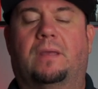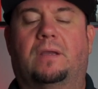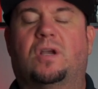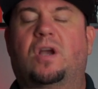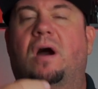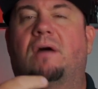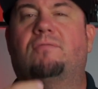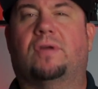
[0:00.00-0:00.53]

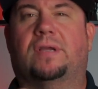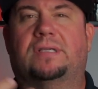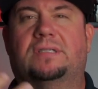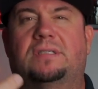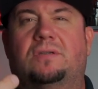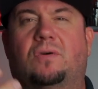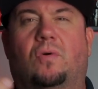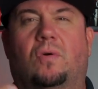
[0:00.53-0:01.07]

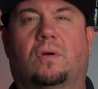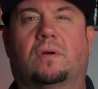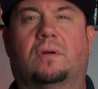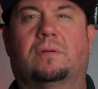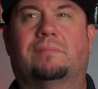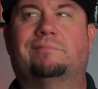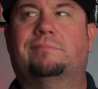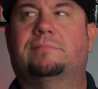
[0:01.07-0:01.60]
coverings,
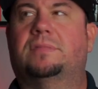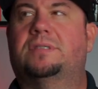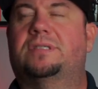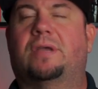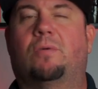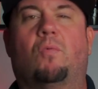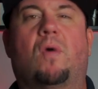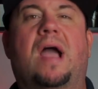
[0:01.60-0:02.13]
or
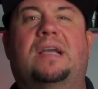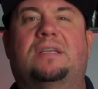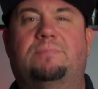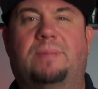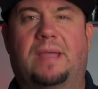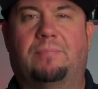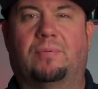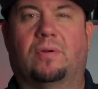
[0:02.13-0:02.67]
say wax
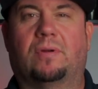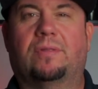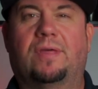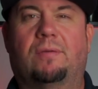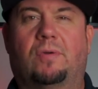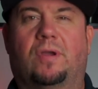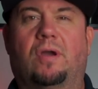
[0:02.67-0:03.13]
paper, that would